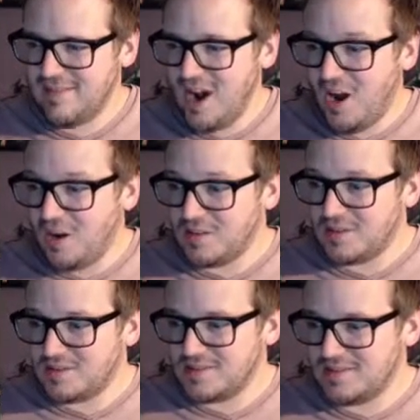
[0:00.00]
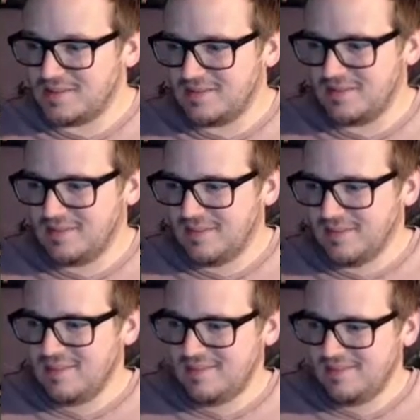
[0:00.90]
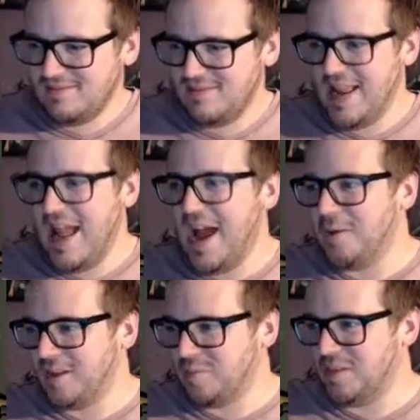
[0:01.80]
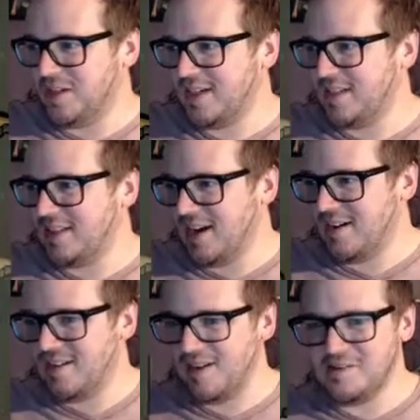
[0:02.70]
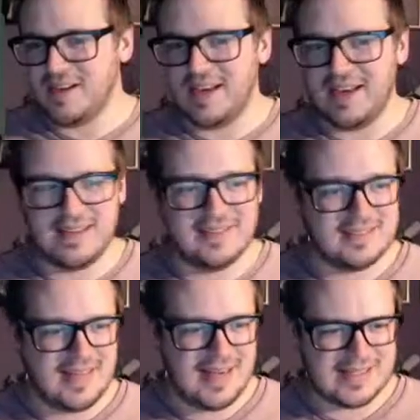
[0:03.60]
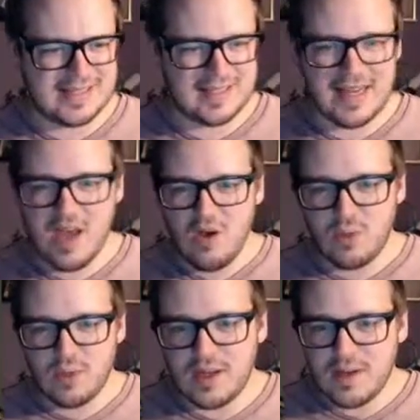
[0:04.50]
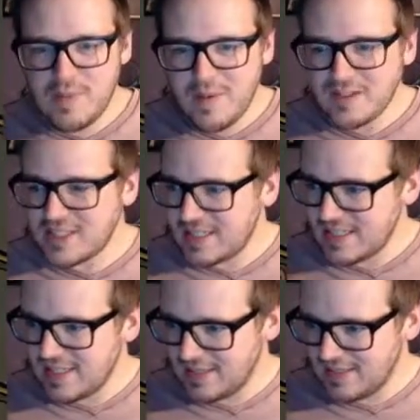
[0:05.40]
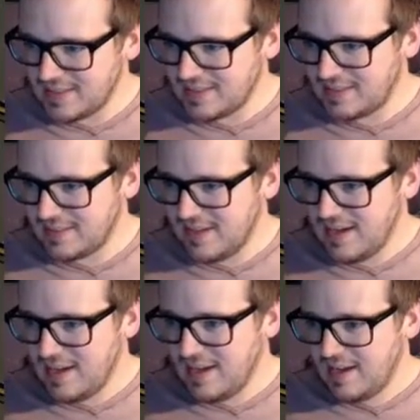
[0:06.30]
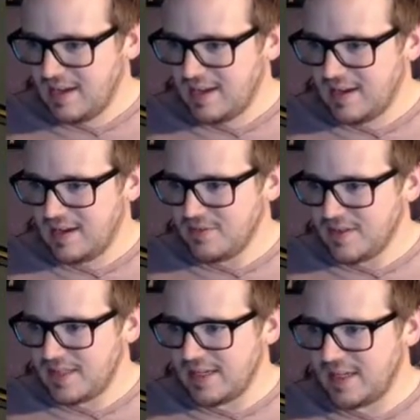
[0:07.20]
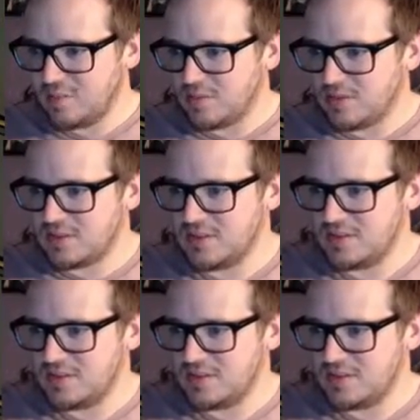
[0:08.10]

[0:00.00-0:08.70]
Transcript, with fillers: Oh. Now they'll put it in there. Okay, I see. What? Uh, maybe I just need to set this. Everything edible.